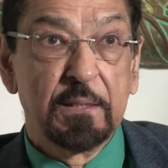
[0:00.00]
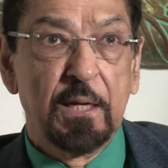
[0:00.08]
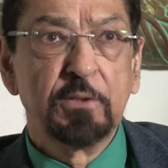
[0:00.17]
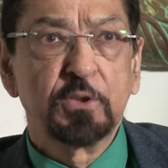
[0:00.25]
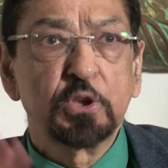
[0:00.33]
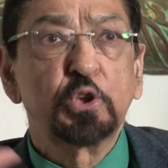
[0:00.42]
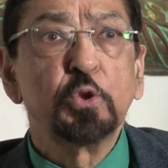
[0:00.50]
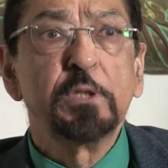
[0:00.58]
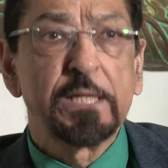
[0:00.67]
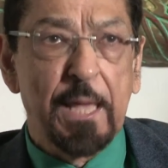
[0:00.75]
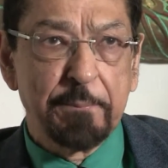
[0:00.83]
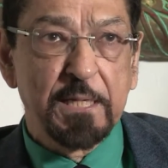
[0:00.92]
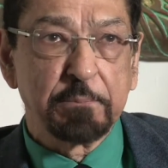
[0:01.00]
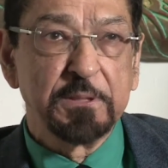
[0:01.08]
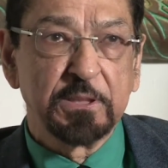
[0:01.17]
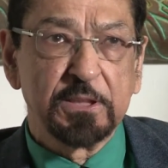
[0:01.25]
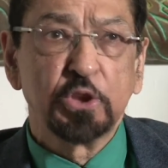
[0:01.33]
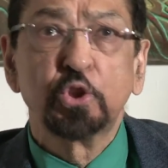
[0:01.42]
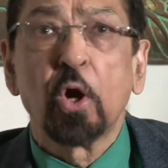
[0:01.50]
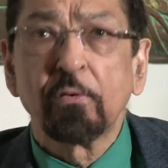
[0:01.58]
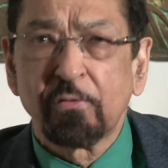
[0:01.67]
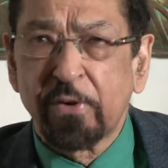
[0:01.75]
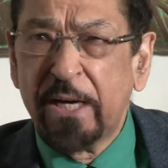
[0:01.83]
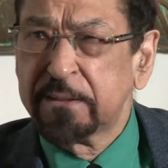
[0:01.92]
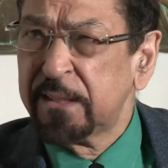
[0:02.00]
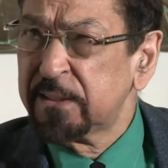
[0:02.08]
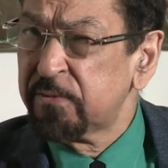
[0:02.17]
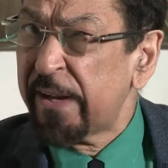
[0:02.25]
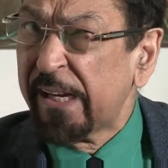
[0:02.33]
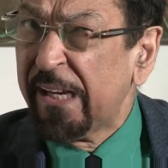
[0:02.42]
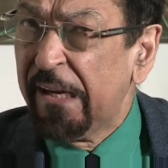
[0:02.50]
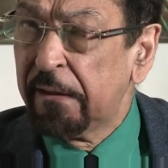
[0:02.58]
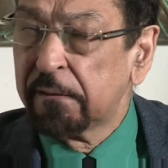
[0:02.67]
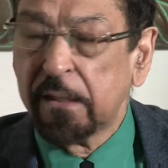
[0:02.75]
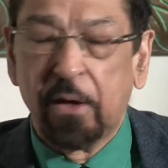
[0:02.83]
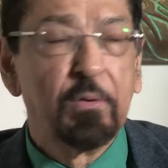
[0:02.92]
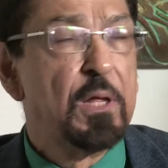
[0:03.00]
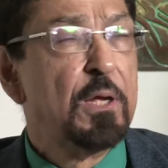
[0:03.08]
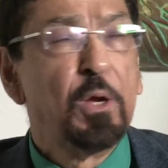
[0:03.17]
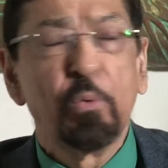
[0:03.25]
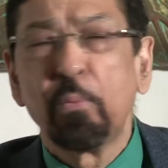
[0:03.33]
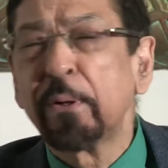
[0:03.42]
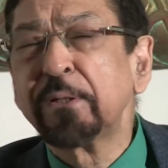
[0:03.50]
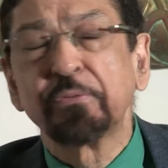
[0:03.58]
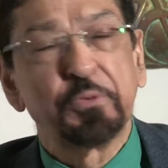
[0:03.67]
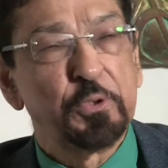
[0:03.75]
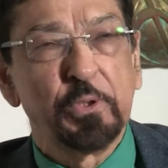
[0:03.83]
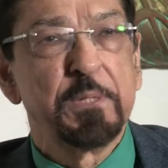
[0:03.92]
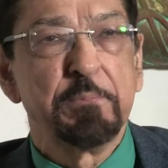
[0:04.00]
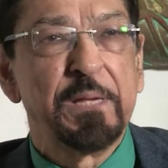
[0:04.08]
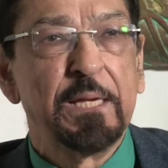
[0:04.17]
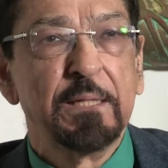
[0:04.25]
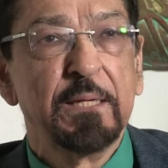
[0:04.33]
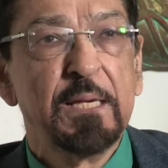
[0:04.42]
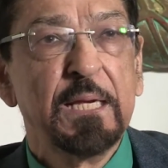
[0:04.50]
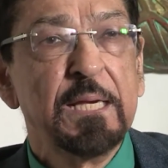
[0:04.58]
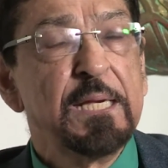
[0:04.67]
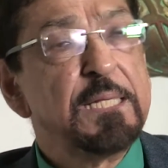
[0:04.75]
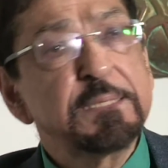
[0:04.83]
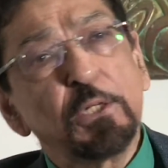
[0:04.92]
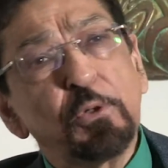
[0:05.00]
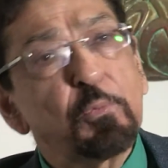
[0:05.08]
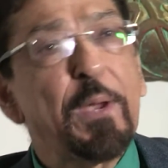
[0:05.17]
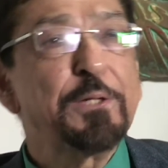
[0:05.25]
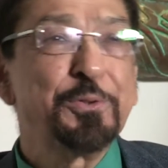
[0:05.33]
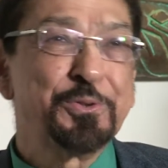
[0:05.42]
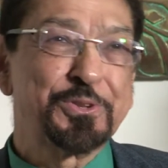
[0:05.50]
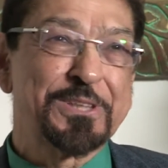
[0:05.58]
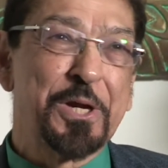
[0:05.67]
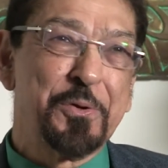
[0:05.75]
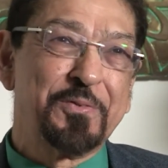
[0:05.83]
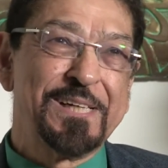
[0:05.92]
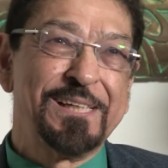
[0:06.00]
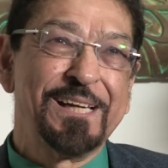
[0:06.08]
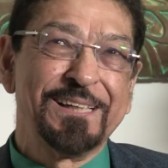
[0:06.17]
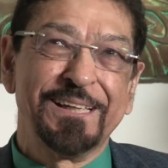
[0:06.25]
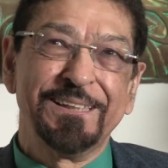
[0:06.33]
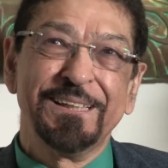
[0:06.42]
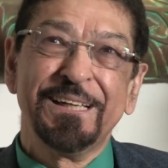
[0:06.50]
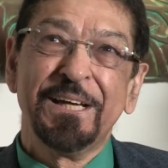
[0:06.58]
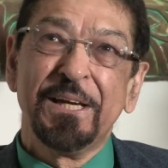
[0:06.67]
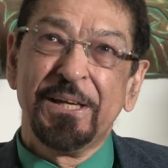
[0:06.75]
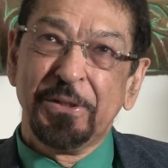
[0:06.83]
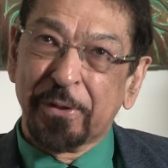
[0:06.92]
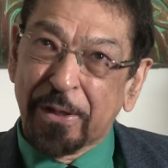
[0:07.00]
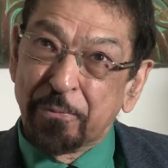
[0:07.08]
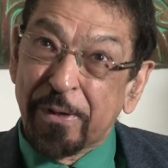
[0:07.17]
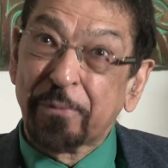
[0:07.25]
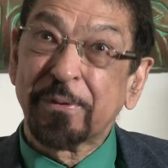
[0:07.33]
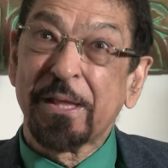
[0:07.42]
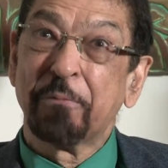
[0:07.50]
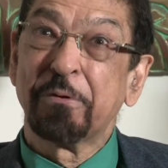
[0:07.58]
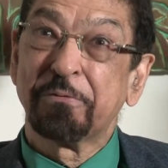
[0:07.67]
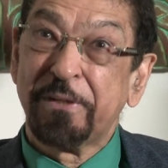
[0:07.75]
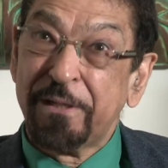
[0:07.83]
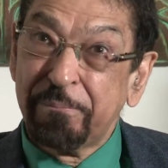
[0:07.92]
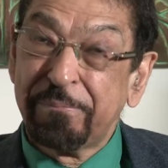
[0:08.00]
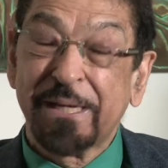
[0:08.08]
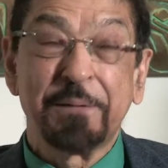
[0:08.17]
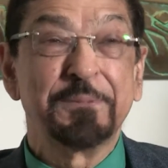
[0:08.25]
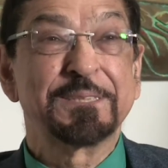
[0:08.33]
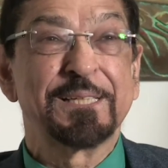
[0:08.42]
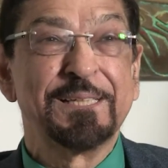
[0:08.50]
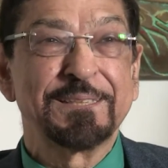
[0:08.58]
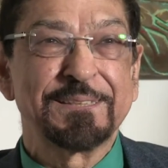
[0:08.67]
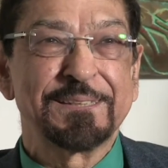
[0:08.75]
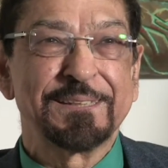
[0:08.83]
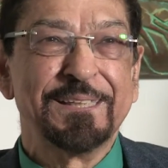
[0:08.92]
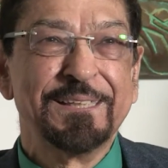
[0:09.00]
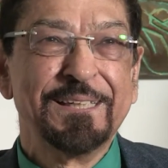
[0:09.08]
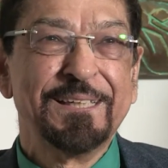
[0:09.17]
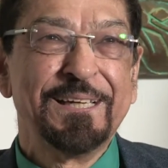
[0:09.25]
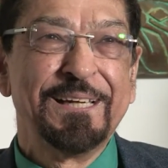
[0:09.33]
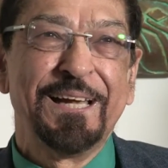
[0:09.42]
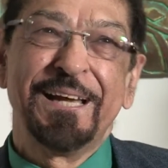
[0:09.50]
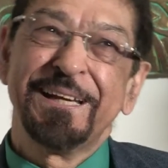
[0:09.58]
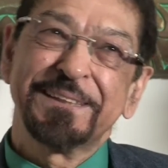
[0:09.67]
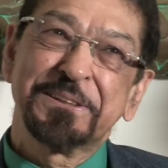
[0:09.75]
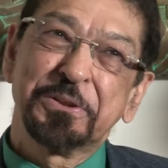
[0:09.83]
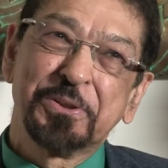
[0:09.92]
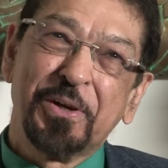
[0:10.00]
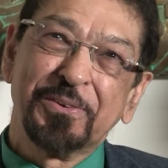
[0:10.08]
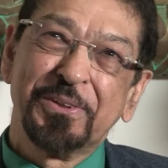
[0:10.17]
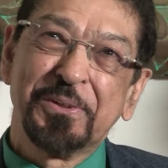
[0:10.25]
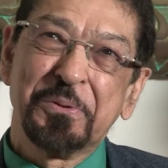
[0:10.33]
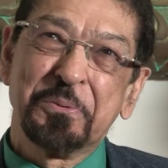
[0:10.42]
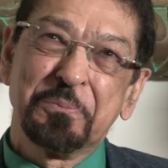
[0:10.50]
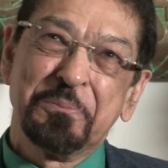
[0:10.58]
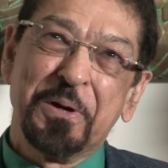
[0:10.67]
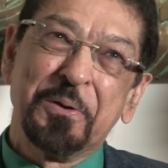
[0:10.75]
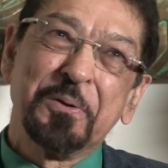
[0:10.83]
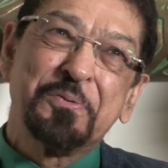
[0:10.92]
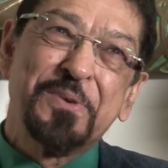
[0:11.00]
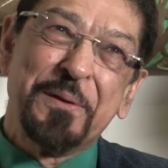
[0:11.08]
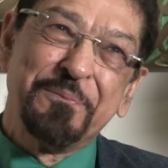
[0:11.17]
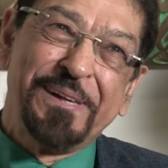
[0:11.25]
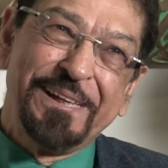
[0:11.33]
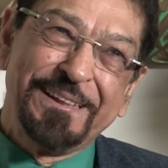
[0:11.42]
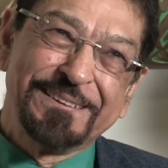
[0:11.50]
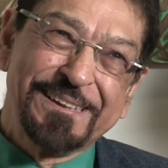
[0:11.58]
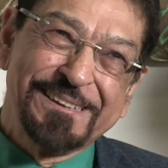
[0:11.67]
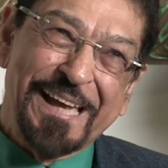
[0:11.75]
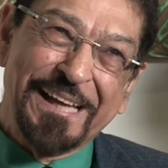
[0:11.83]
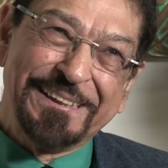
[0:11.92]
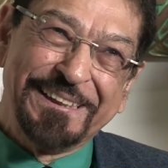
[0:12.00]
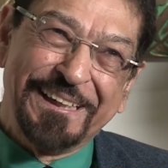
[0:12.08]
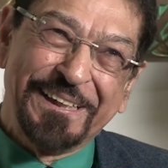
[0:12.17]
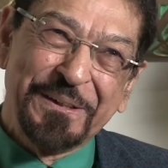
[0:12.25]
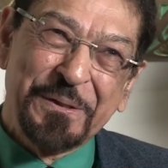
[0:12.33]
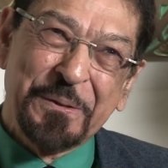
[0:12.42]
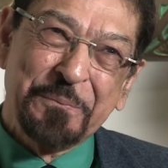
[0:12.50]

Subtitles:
I was a junior cabinet minister, John Fraser. He's very ill now, wonderful human being. He said, look, why don't you stay over in England? You can work with our firm, become a solicitor. And I said, John, you know, the whole family is in Canada.